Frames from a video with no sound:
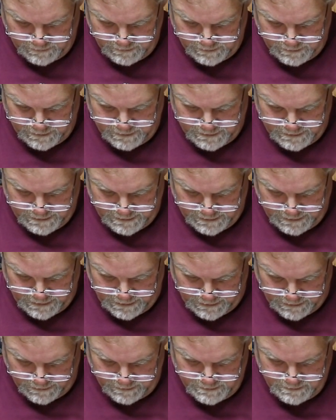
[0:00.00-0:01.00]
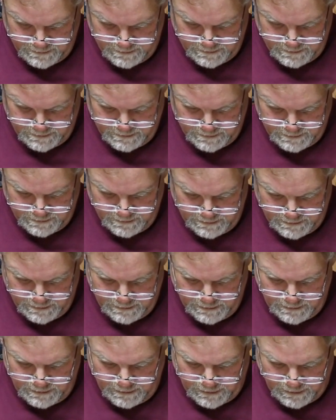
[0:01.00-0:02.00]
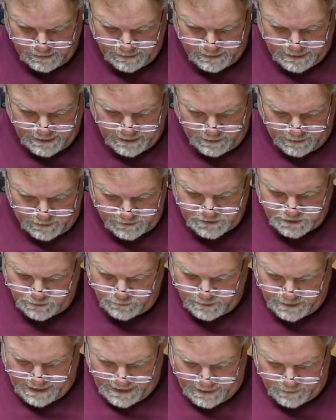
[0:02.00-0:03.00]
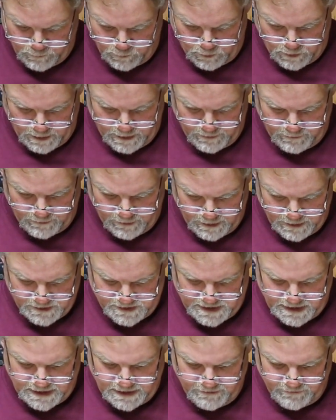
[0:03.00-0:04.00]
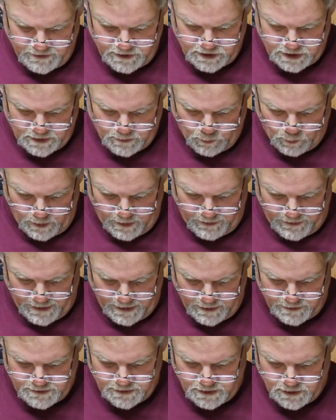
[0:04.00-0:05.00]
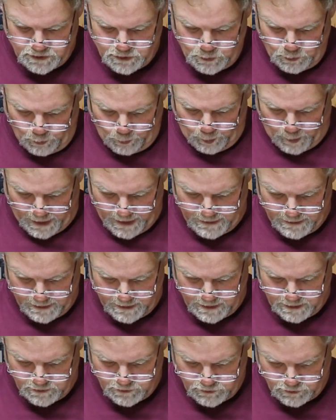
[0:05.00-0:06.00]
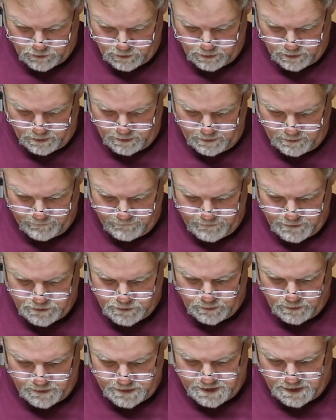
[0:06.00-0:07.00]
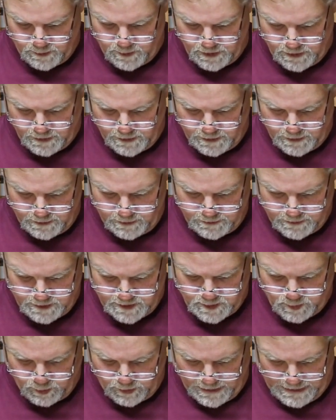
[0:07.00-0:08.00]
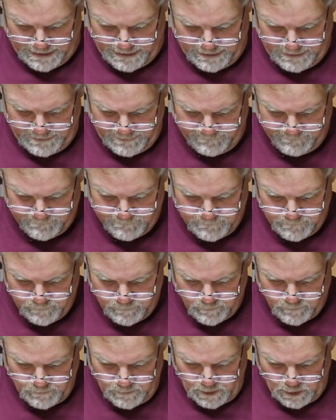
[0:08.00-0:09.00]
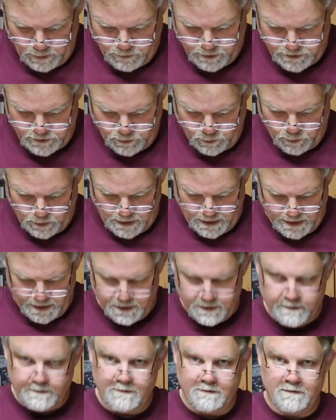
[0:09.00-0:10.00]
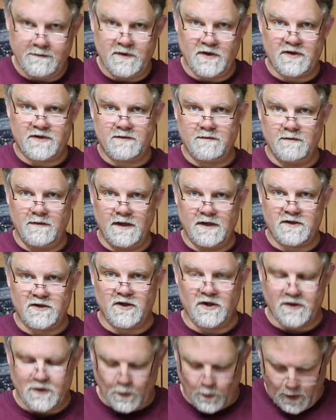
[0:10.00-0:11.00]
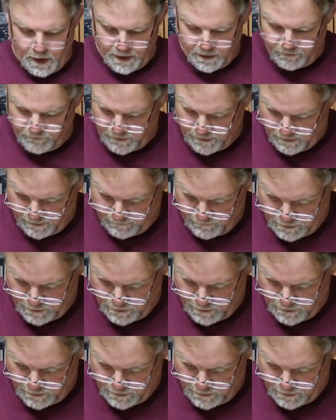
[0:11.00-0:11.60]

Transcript: Yeah. And they also had one Signavision 1000 dual pilot control visual simulator display, which would it's just a wider field of